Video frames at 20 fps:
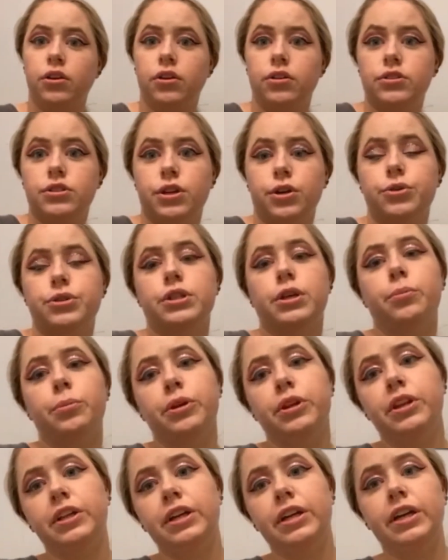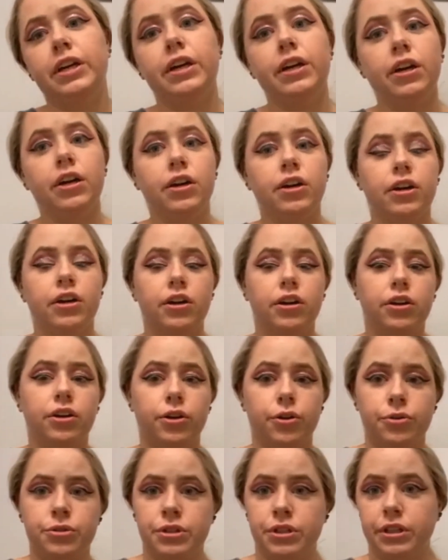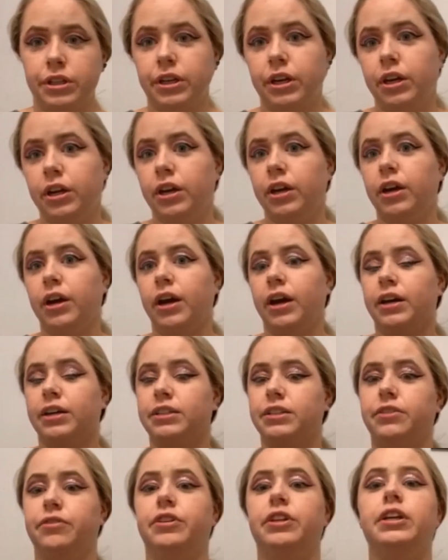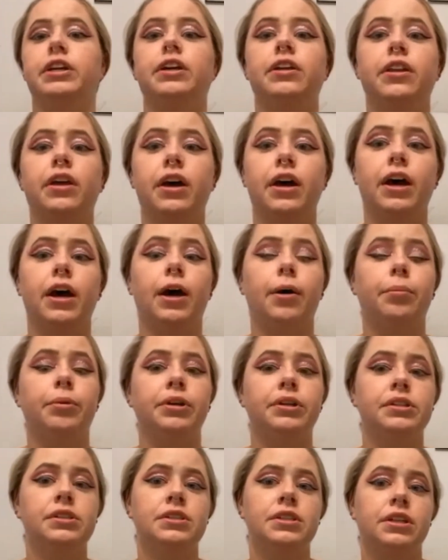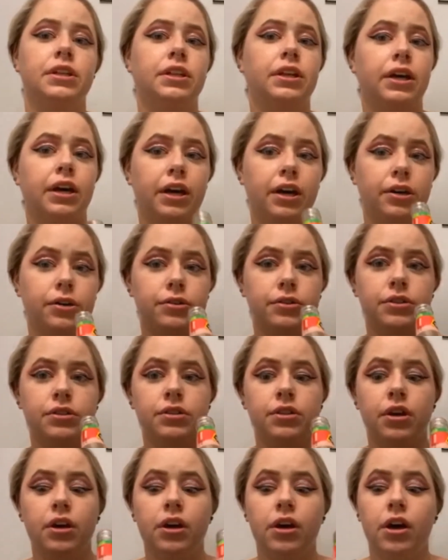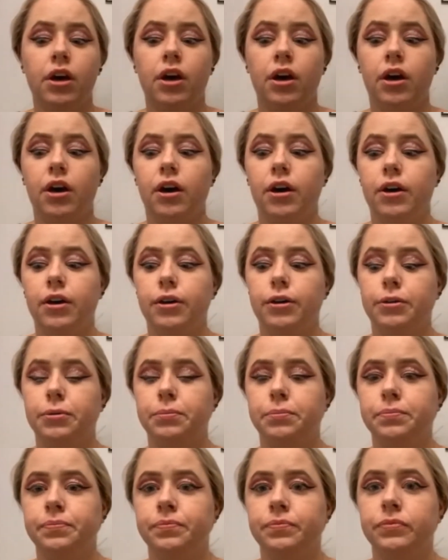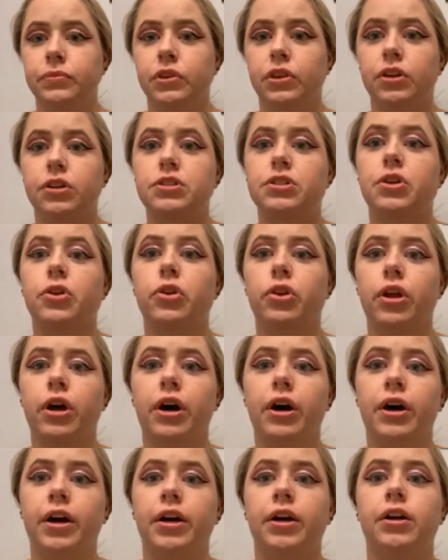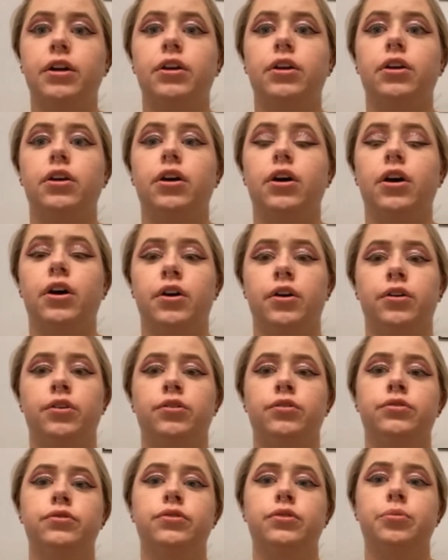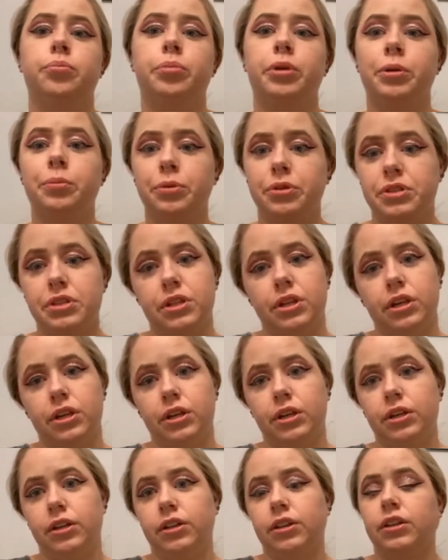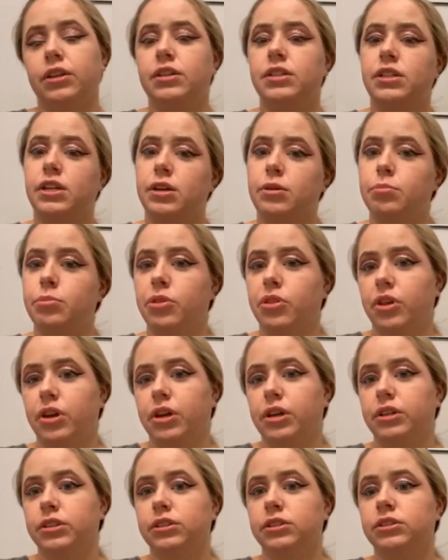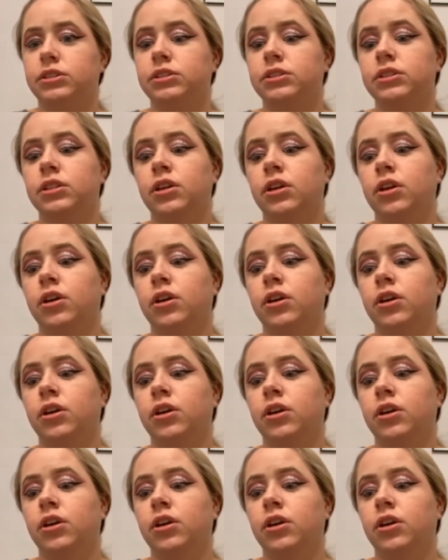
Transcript: So some of the ghostly activity that happens in the house, there's a lot of people seeing the same things,